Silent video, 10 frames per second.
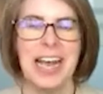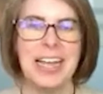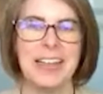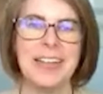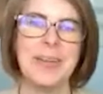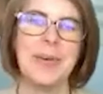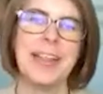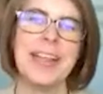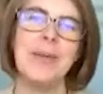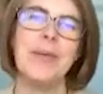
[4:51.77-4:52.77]
And so I
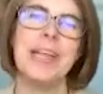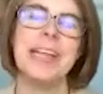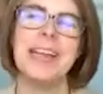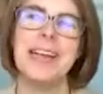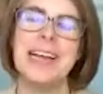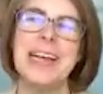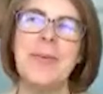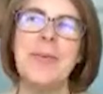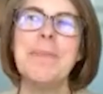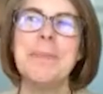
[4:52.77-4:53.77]
think we
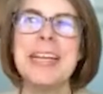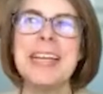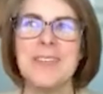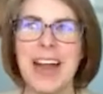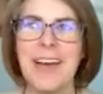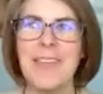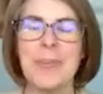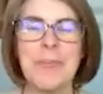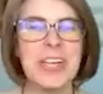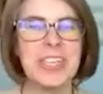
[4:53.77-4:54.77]
beat around
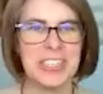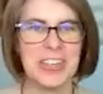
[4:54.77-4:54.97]
the bush